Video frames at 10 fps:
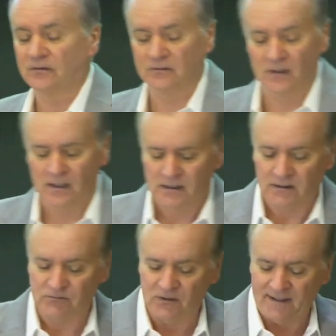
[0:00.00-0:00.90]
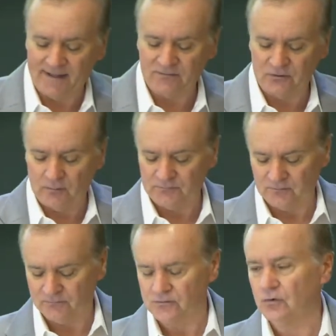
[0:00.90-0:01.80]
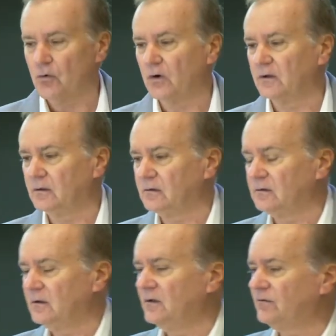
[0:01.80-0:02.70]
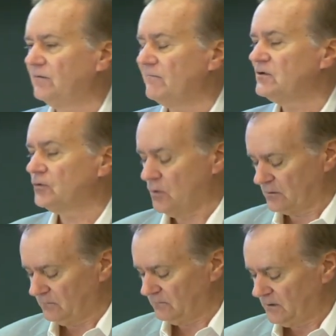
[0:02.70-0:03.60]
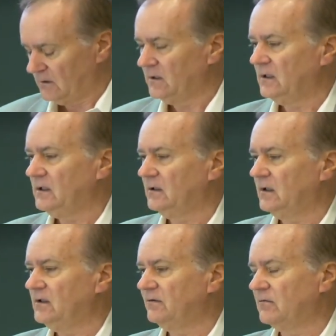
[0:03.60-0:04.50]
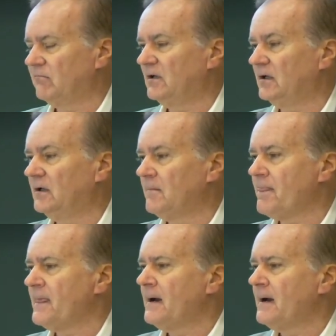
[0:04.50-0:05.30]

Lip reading: and gives little excerpts of the talk, and it's very short and easy to read.